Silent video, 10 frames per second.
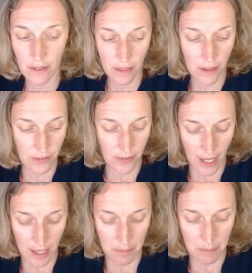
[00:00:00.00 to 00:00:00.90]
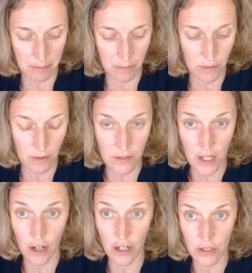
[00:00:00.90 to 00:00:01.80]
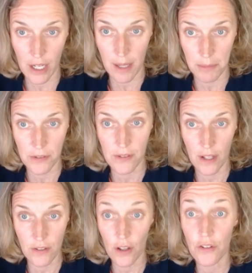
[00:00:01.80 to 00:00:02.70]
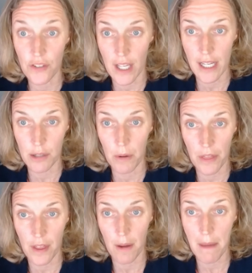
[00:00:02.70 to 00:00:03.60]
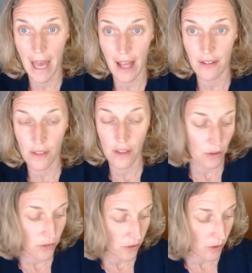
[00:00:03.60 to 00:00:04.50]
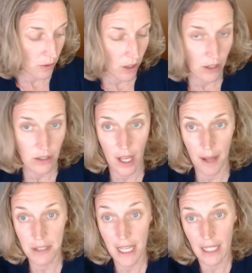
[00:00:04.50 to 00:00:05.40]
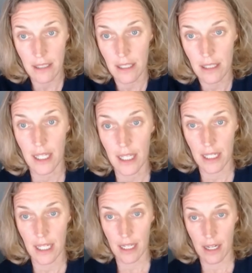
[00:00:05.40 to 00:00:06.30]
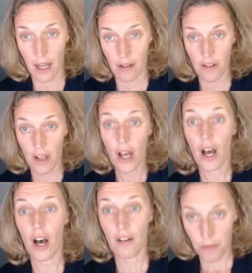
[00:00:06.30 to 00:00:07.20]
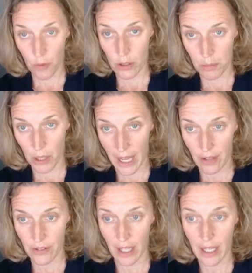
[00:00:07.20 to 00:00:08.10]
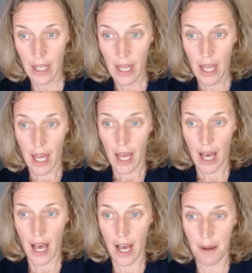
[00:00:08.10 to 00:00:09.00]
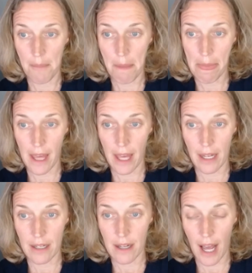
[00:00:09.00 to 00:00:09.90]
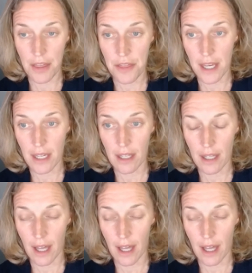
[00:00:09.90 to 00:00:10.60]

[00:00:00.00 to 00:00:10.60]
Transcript: same stereotypes associated with them as those who are technically in need of affordable housing. And I think